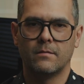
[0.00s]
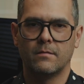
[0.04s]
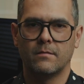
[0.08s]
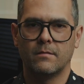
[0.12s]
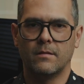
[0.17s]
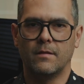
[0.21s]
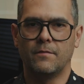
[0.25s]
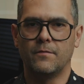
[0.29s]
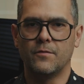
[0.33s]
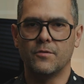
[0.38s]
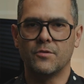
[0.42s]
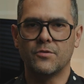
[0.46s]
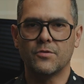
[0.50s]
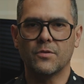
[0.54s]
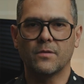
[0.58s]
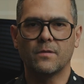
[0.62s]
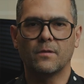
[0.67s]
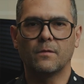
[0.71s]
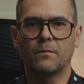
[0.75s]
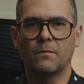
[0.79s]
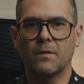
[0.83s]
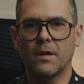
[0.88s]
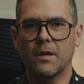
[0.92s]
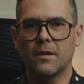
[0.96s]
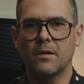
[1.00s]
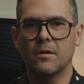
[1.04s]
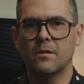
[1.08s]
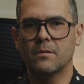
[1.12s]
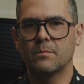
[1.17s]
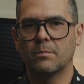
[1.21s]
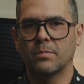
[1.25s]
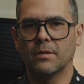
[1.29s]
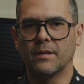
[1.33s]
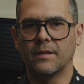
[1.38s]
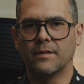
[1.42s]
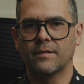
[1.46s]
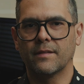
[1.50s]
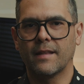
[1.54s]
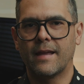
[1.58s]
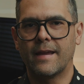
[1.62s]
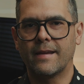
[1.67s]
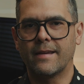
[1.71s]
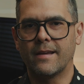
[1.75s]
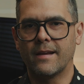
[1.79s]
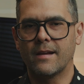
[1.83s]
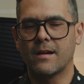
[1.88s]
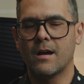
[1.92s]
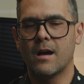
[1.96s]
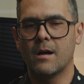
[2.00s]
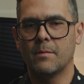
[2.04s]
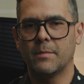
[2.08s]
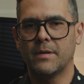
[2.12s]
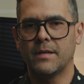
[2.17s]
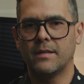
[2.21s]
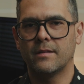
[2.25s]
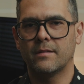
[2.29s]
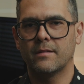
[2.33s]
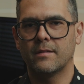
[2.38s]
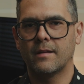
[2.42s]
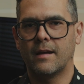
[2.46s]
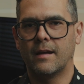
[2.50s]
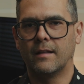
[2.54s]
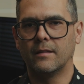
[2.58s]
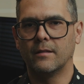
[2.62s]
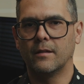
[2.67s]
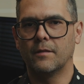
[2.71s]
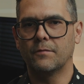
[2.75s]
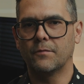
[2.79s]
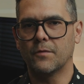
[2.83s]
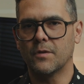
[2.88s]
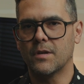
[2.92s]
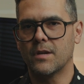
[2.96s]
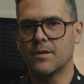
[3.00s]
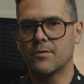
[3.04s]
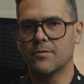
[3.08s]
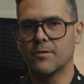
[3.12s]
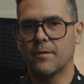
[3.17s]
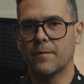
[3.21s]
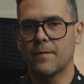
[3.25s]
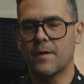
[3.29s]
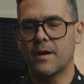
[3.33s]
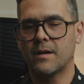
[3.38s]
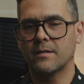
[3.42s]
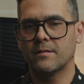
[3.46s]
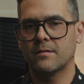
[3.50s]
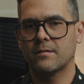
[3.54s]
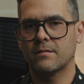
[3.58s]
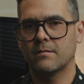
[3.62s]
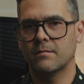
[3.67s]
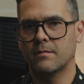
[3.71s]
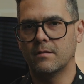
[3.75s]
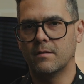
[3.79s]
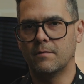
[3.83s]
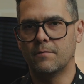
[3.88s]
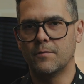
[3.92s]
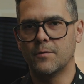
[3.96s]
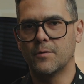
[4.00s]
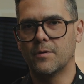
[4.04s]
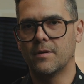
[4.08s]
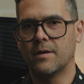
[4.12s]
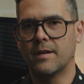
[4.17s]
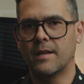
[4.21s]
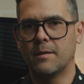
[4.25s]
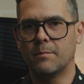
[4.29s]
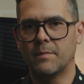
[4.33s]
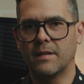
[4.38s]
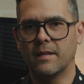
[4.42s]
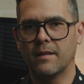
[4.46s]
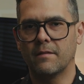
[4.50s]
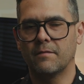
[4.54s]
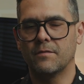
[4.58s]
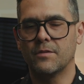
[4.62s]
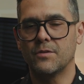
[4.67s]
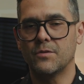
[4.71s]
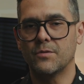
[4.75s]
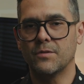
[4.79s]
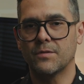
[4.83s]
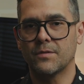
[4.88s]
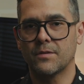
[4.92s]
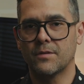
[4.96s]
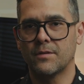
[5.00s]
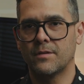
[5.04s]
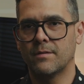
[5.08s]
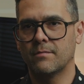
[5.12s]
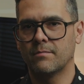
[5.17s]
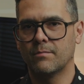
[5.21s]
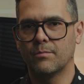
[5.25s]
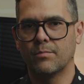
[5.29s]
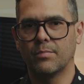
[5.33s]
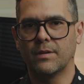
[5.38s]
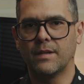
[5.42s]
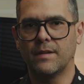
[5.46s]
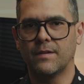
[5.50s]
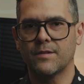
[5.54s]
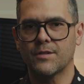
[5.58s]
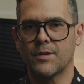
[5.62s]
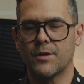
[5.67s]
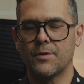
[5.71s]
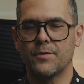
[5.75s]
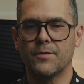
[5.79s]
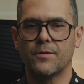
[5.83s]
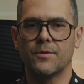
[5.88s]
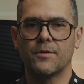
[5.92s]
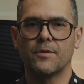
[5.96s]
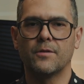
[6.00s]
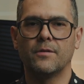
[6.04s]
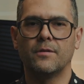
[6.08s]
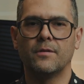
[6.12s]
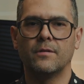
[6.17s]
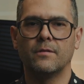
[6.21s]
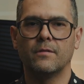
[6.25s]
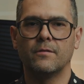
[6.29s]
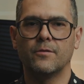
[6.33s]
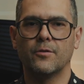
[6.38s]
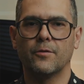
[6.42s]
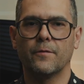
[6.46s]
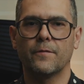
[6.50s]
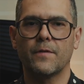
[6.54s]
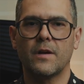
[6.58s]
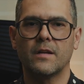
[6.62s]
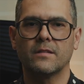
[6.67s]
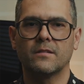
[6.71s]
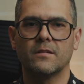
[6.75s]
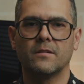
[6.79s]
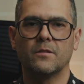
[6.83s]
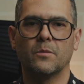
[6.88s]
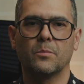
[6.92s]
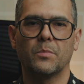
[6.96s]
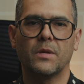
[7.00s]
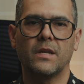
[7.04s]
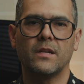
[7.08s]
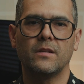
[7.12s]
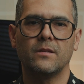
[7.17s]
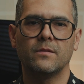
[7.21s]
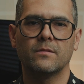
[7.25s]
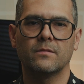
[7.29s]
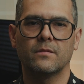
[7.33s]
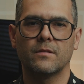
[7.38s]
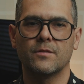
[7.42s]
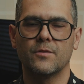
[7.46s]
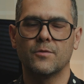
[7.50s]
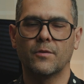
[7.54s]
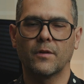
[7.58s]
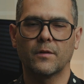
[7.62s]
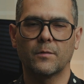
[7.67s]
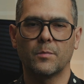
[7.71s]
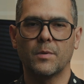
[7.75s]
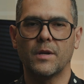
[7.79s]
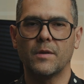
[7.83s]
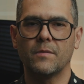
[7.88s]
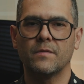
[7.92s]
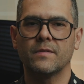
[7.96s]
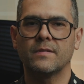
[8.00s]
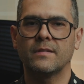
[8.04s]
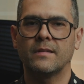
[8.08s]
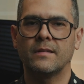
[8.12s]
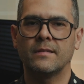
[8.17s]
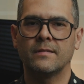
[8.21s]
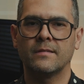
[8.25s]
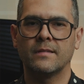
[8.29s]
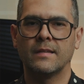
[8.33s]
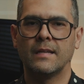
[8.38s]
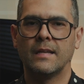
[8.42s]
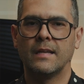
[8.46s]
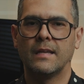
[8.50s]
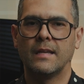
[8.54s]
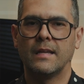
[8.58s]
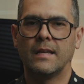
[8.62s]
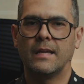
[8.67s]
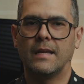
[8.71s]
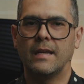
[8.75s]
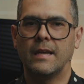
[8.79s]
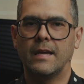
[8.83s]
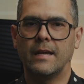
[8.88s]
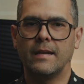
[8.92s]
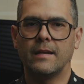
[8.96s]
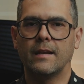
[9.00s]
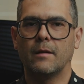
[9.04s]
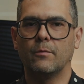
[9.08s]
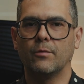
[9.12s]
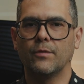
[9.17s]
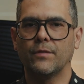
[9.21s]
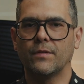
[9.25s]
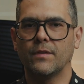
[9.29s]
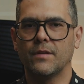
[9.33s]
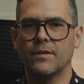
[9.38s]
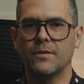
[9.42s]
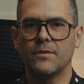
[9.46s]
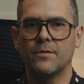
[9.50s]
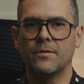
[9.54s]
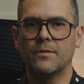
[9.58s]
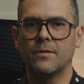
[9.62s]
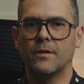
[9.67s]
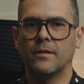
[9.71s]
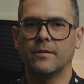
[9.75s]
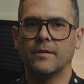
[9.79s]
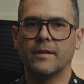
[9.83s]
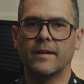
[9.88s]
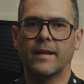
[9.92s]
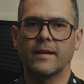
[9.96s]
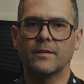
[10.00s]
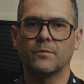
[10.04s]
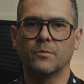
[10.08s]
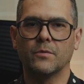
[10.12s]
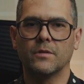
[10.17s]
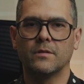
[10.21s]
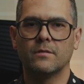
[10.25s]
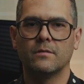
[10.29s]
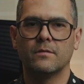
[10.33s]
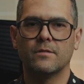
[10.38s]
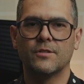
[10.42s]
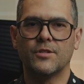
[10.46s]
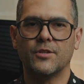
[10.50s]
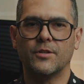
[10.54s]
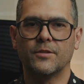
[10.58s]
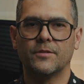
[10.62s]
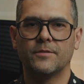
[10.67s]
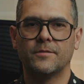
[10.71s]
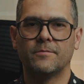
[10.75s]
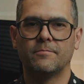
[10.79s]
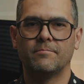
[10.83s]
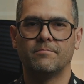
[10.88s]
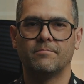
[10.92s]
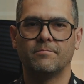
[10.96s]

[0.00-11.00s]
If you enjoyed this video, please like and comment. I'd love to hear your thoughts. If you're an M11 user, please share your thoughts and opinions and your experiences. And I will see you on the next one. Cheers.